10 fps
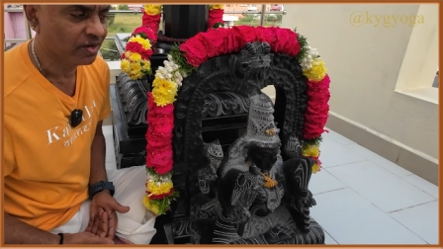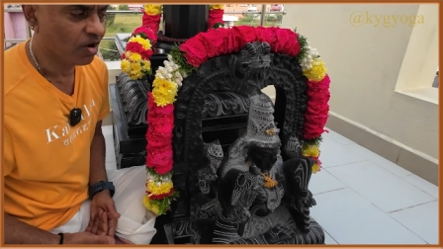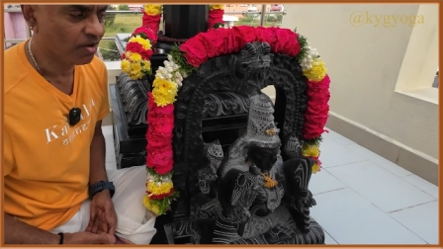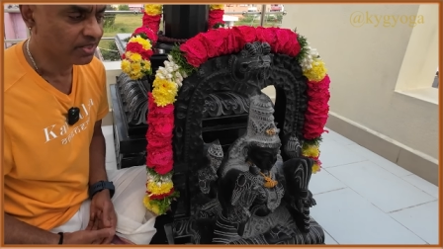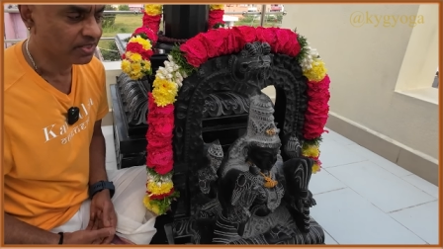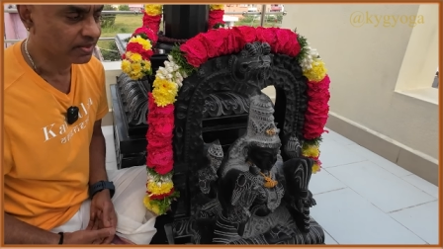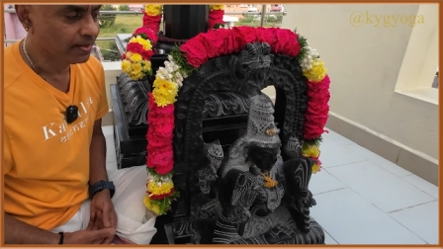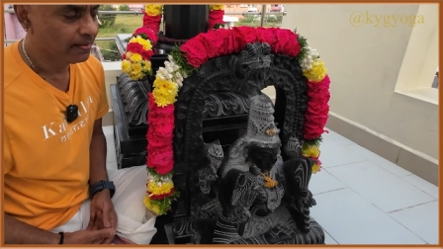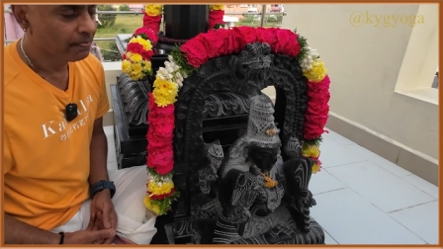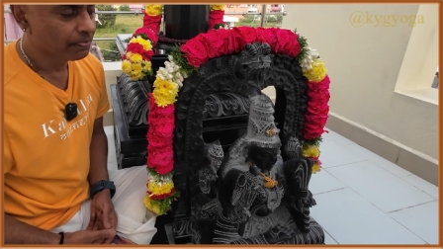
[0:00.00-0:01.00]
and honest.
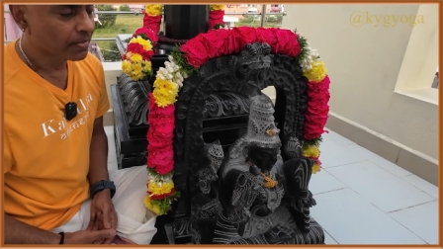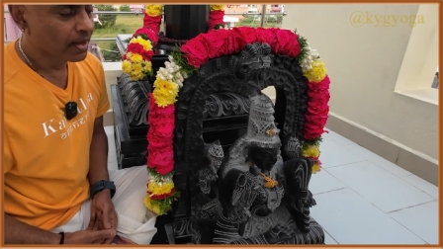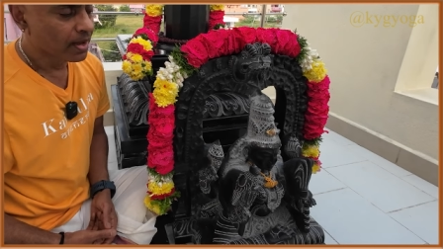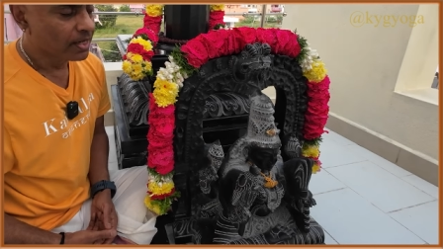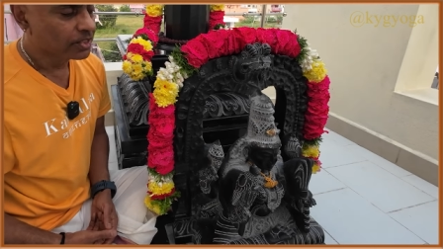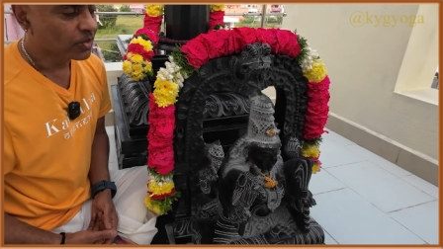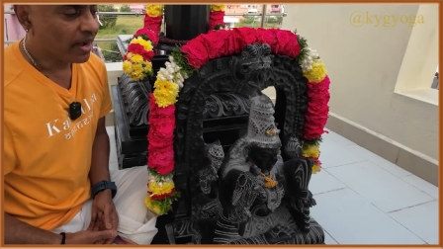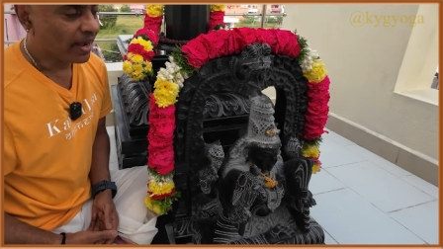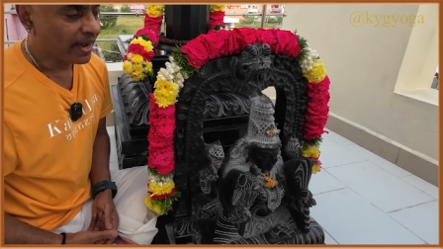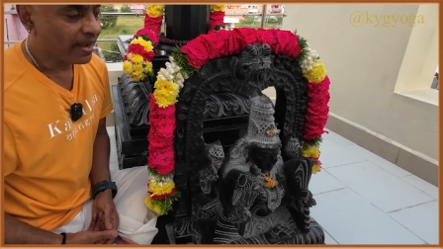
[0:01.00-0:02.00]
So
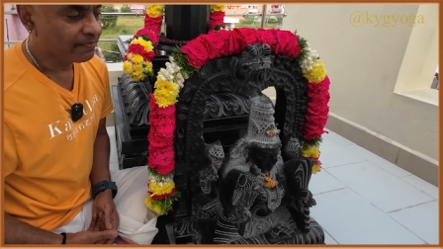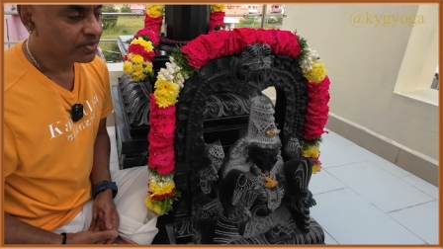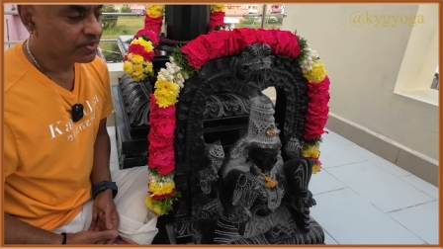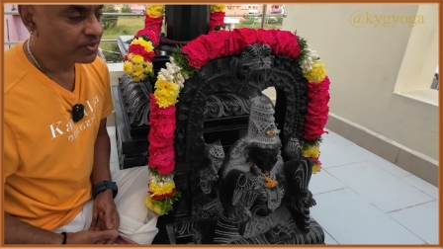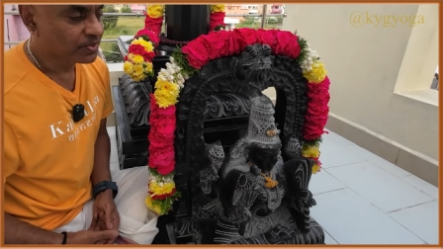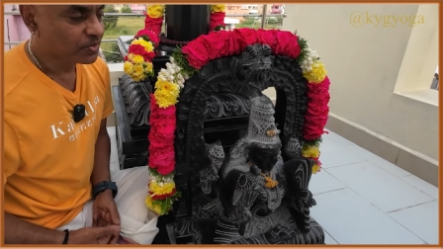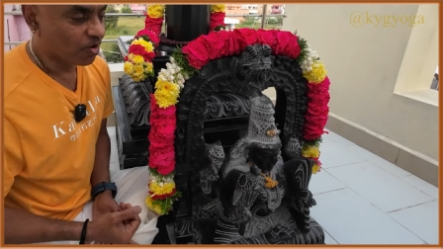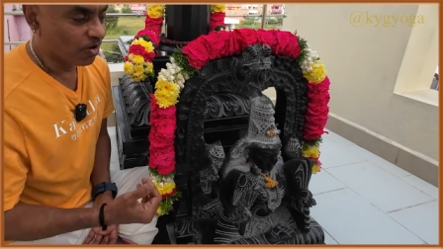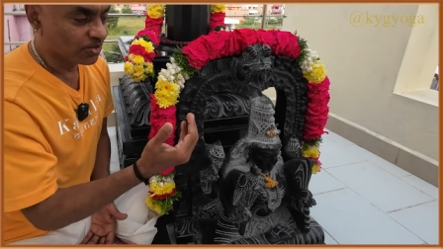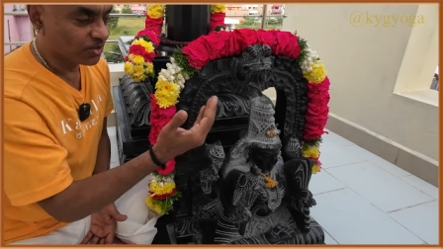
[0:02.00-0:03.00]
I have to
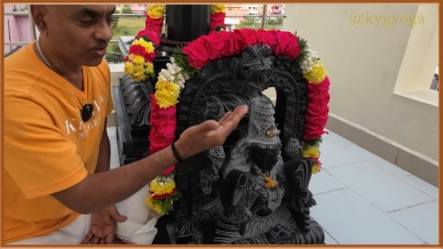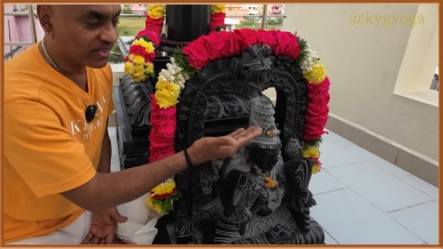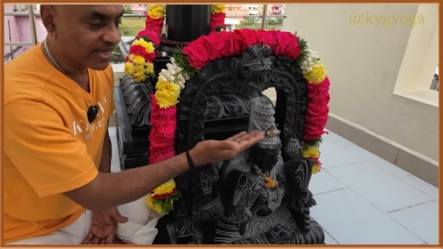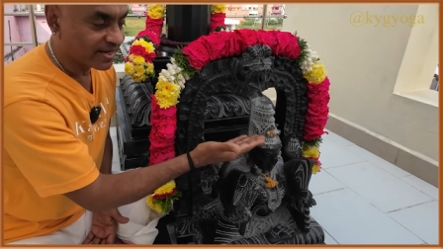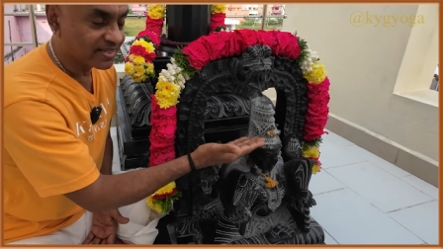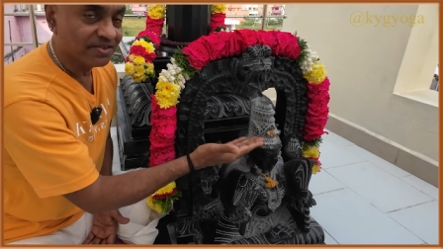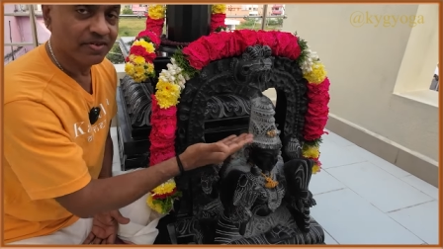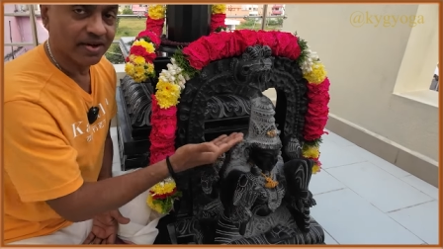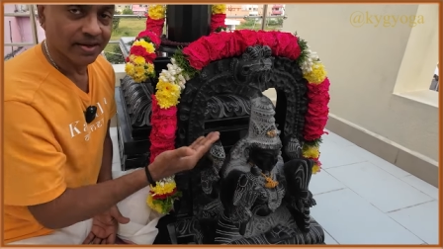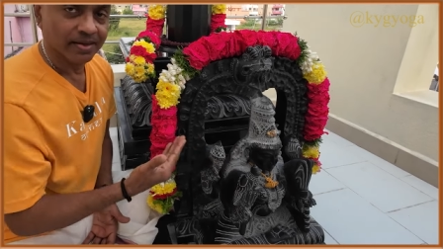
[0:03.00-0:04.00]
also
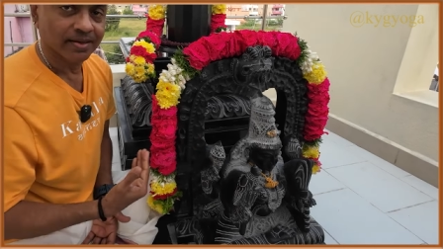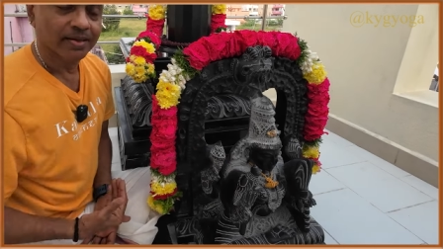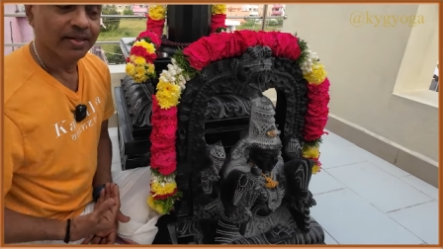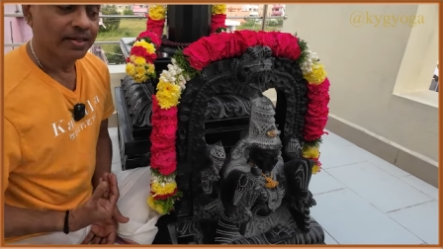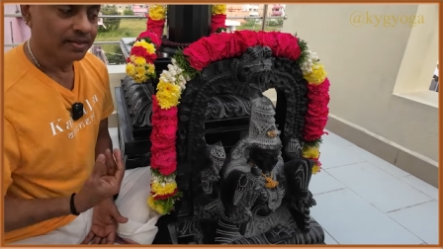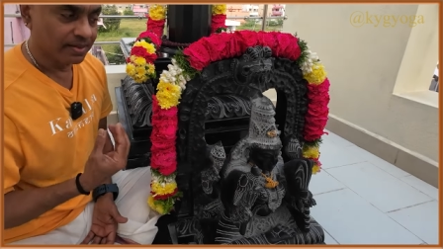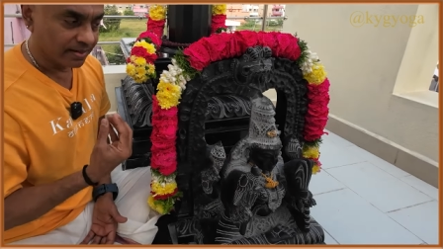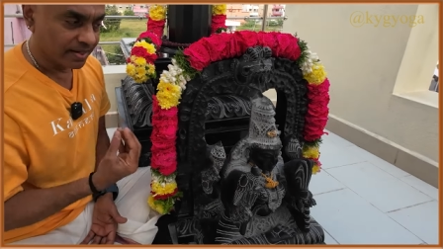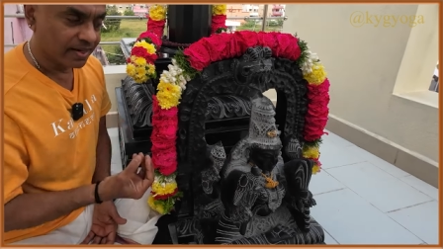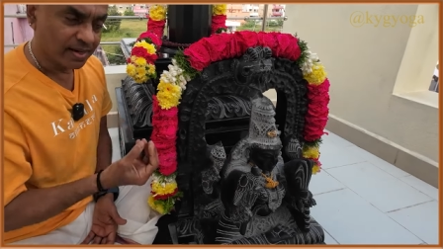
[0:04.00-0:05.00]
sanctify the
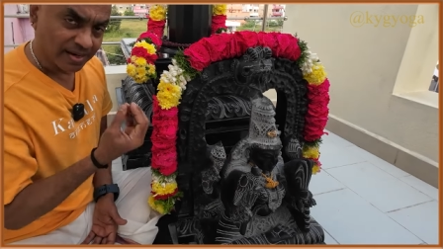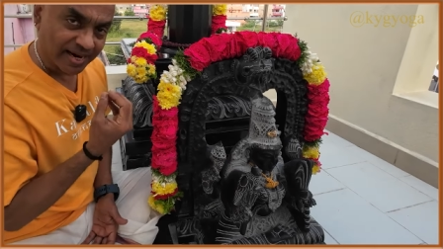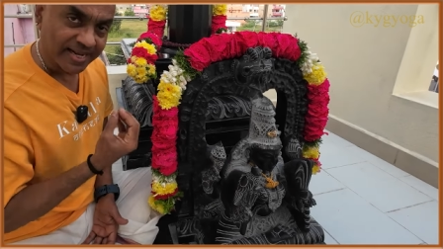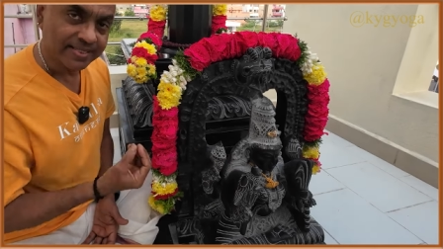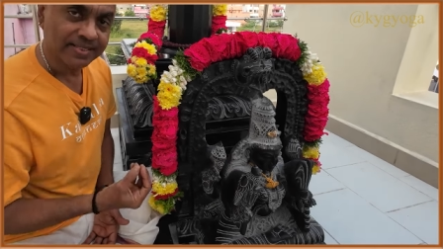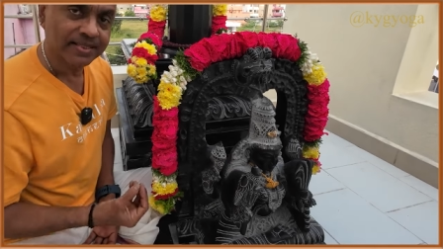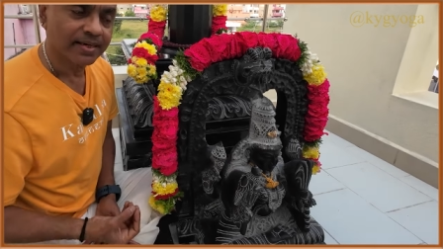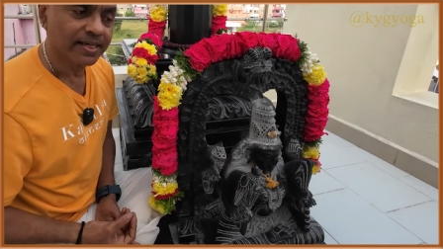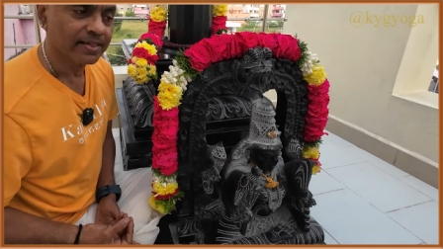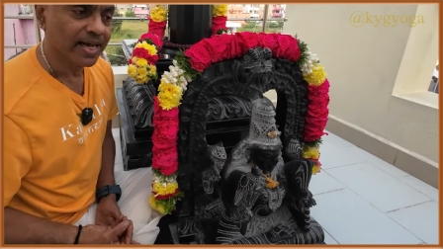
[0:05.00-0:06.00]
ring, cleanse the
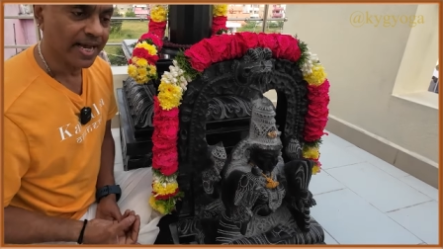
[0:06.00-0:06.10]
ring